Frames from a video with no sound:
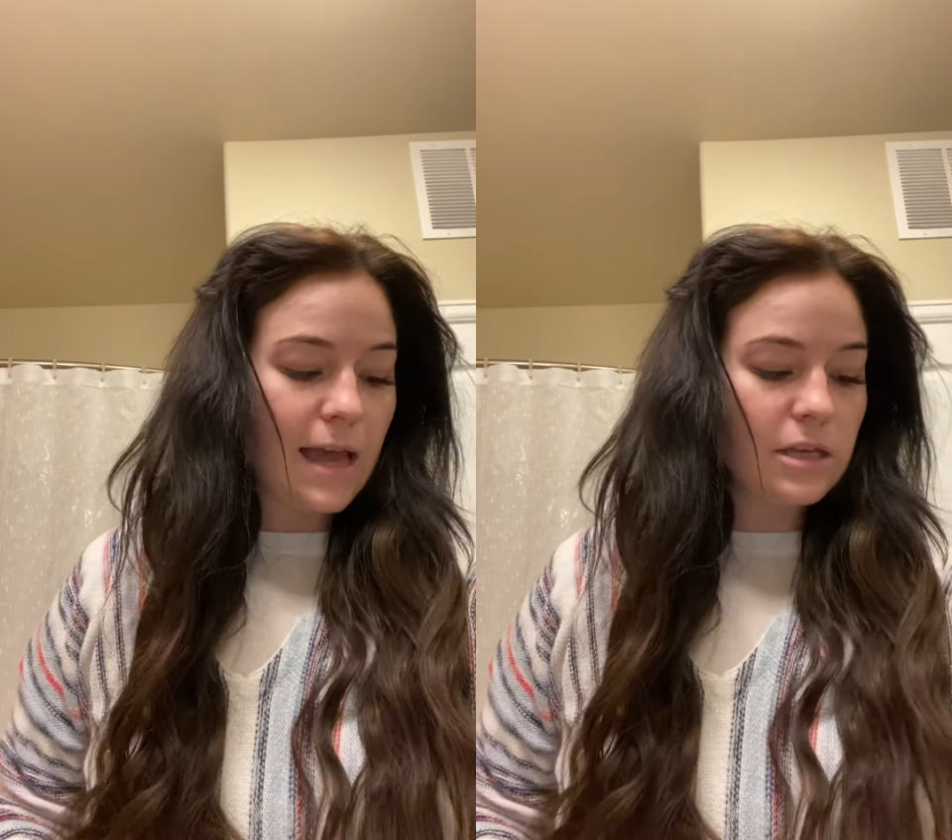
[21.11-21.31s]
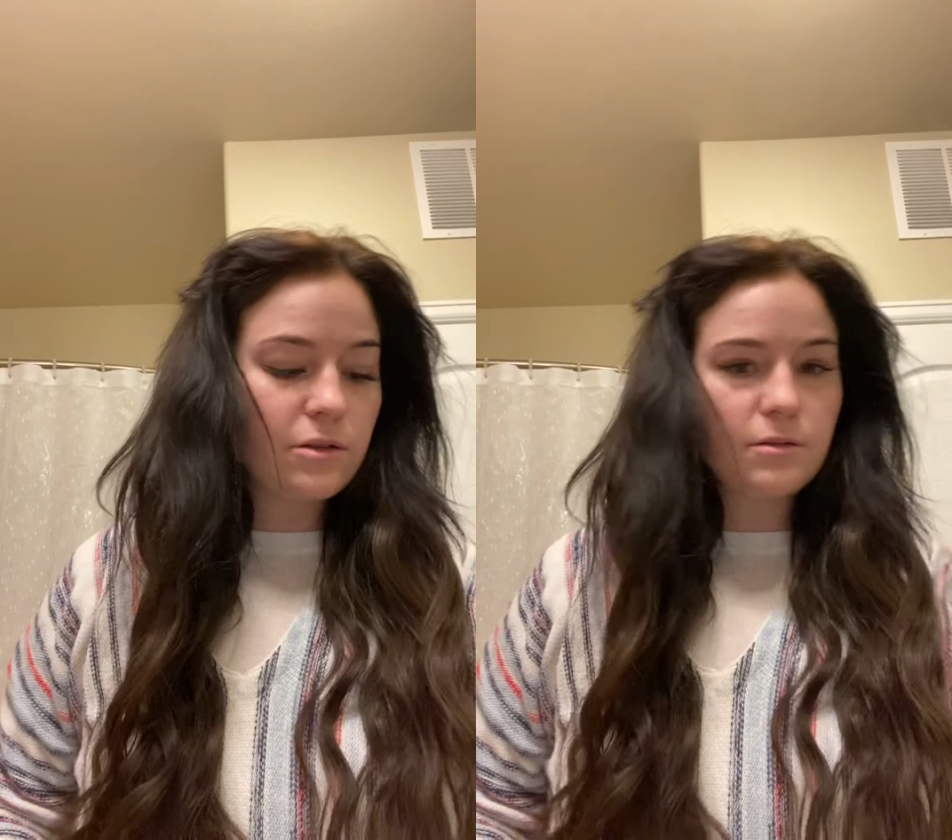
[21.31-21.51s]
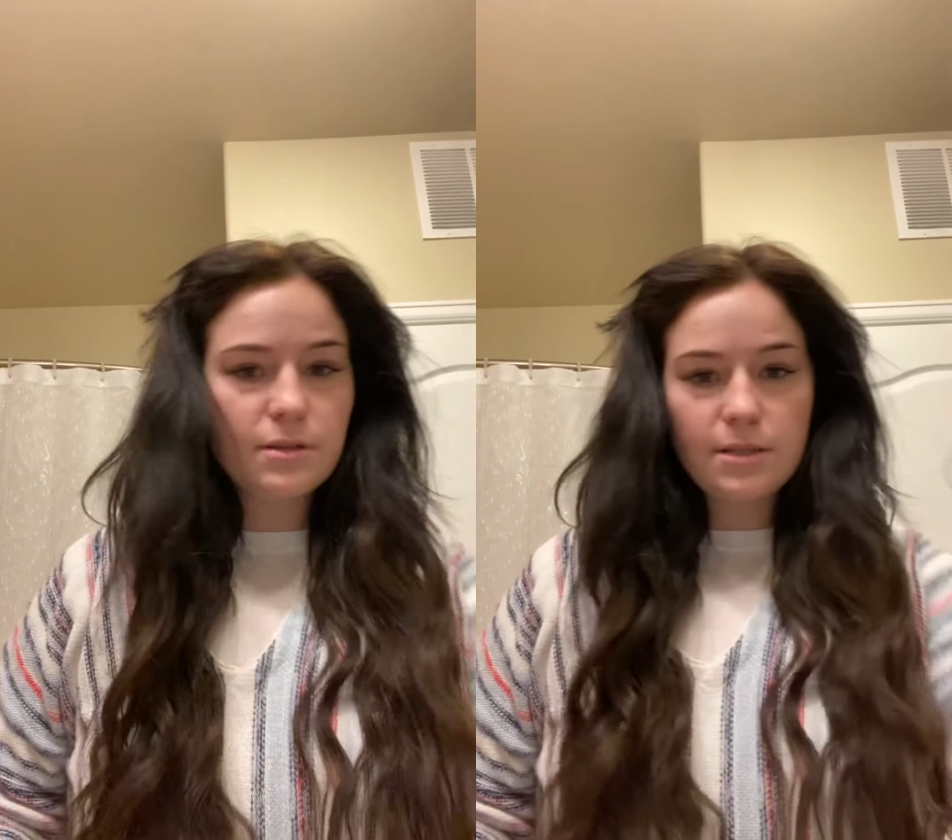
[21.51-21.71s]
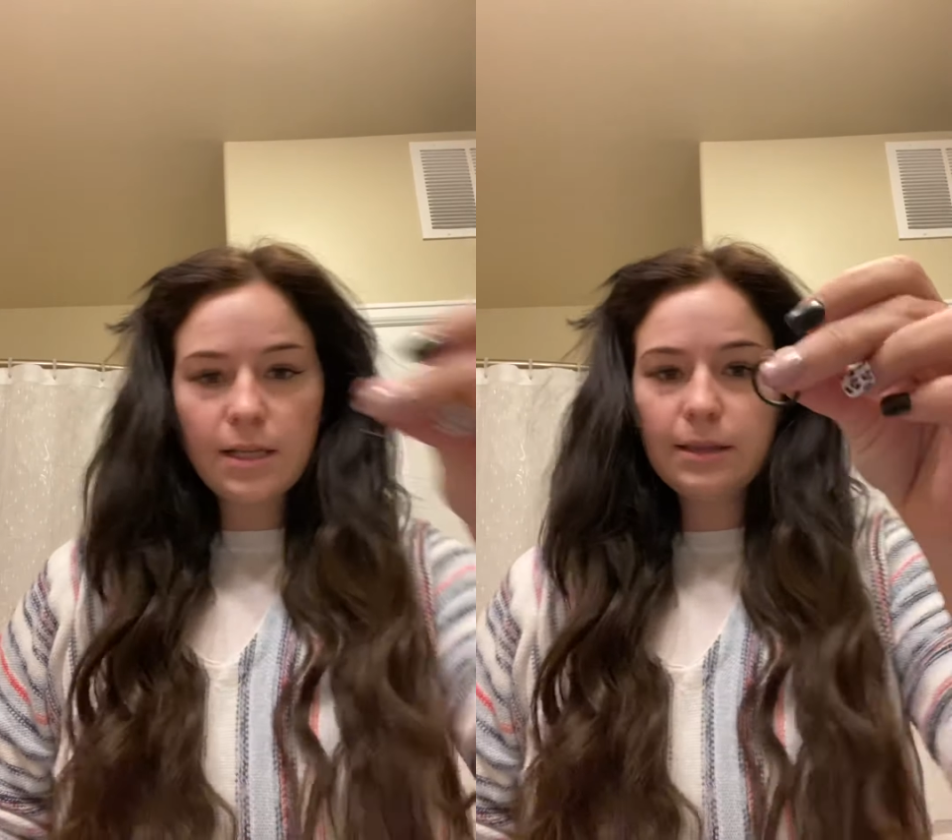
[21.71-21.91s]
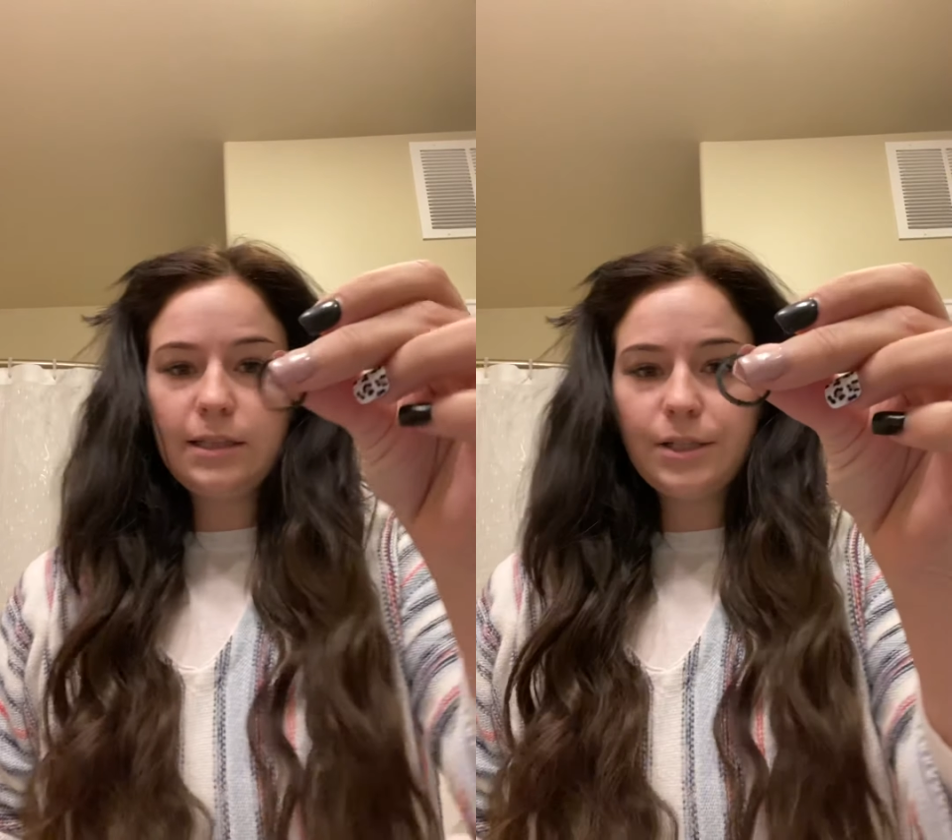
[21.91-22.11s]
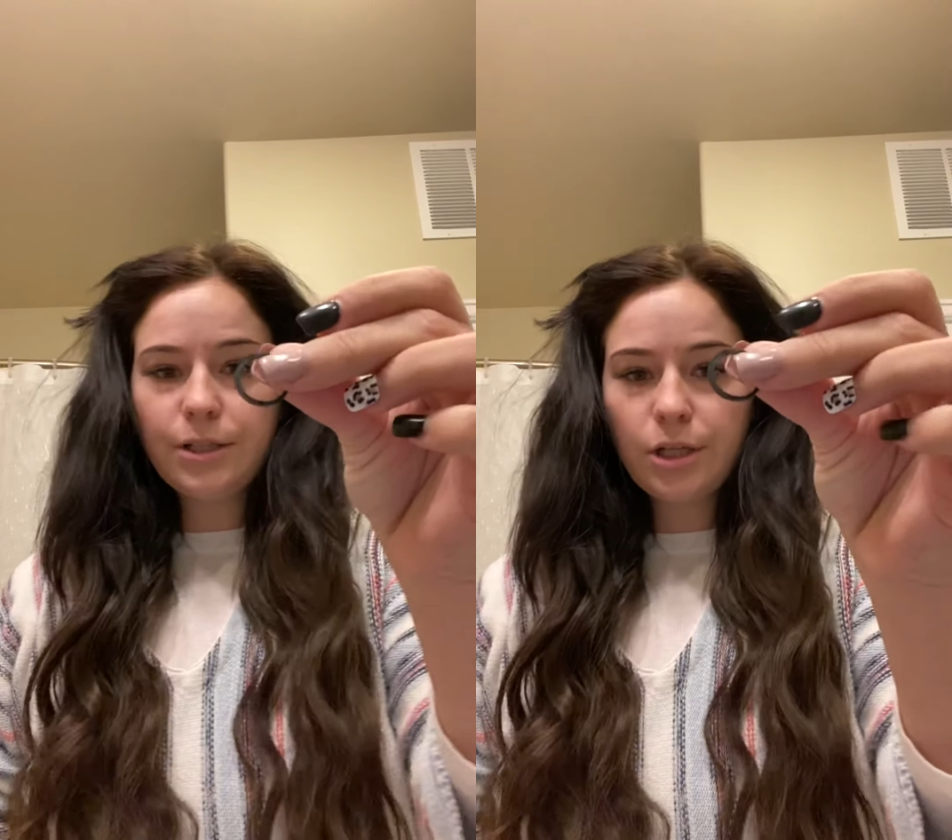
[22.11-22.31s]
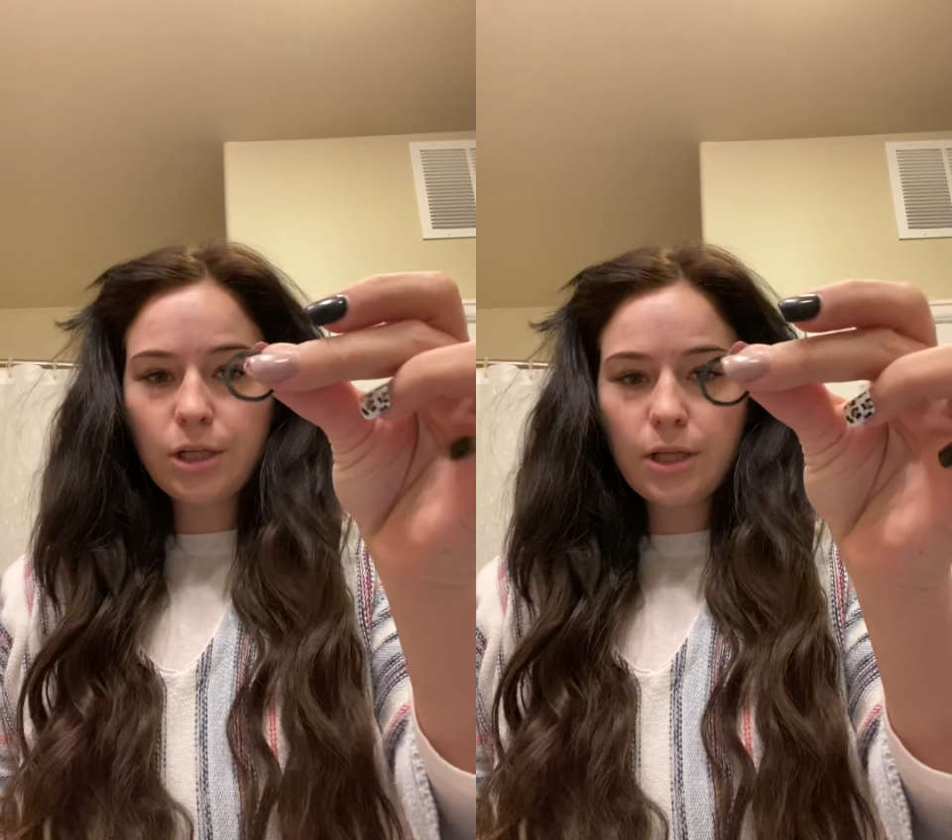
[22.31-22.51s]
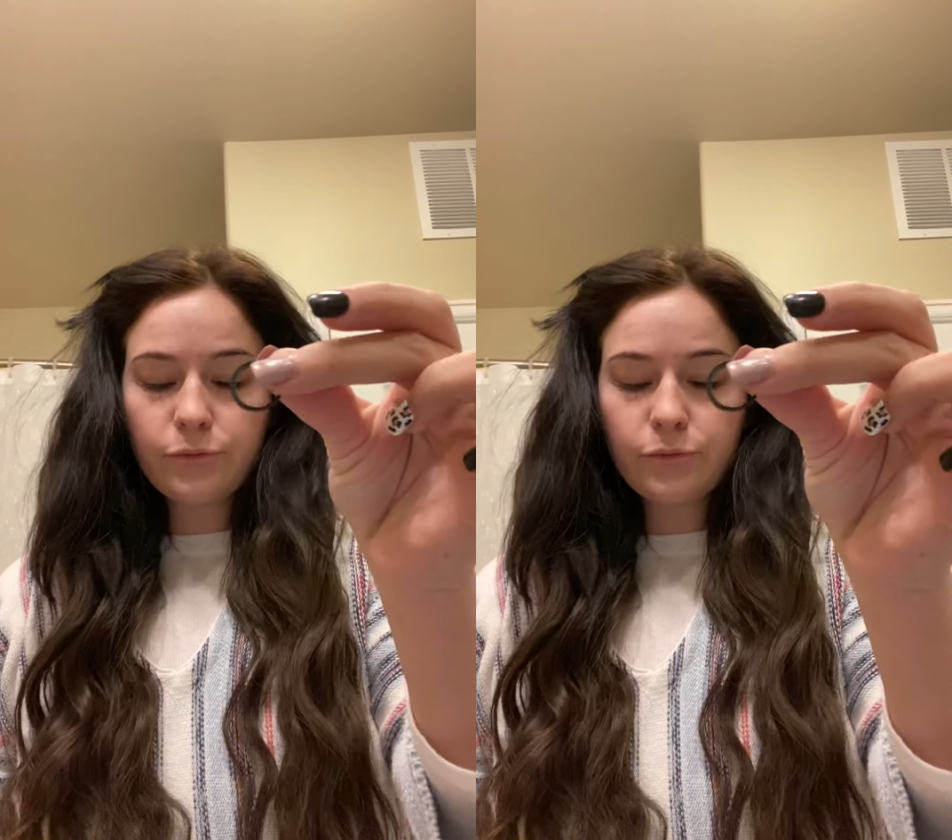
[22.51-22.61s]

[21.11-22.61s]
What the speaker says: use the little